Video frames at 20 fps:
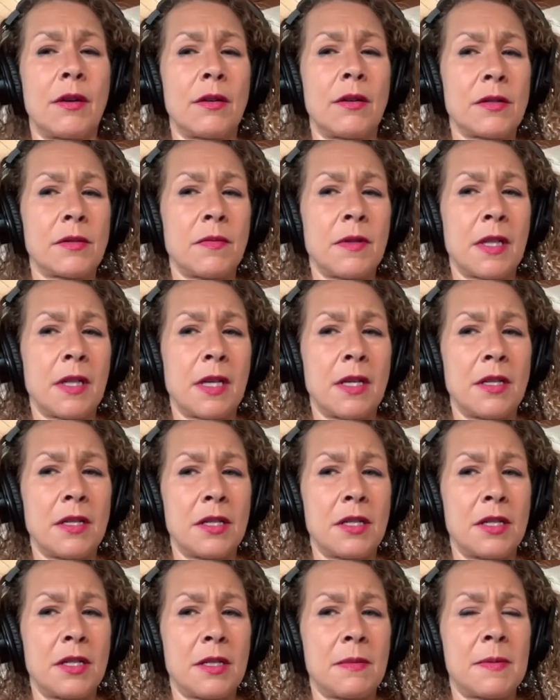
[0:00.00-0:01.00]

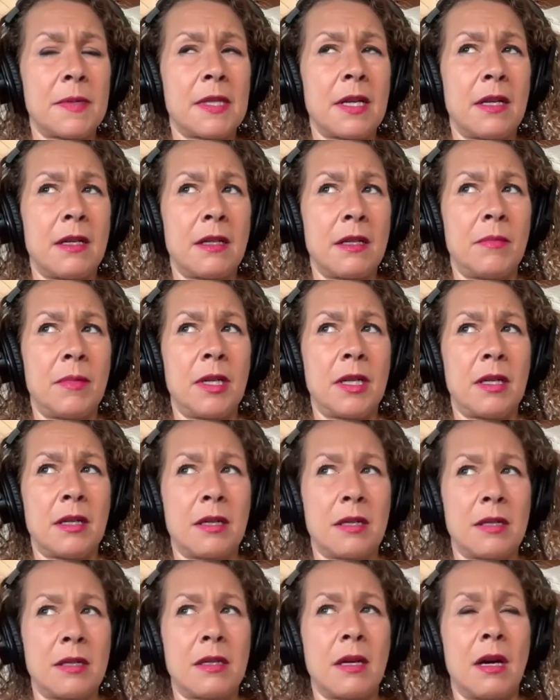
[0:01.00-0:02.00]
relationships ended
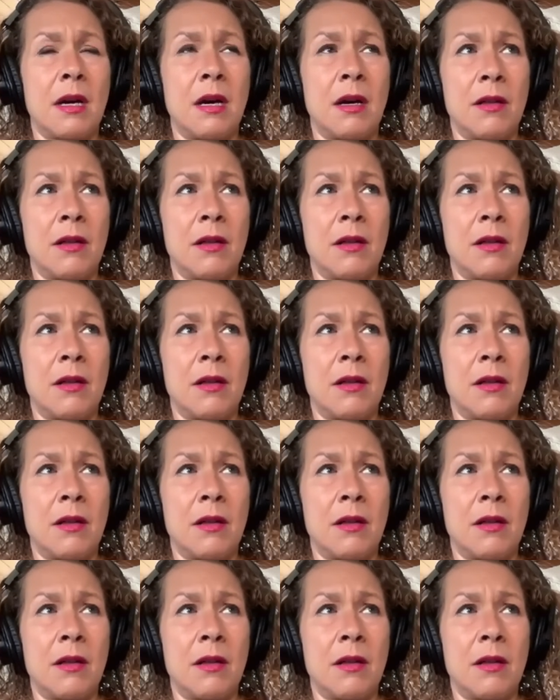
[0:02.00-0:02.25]
because the other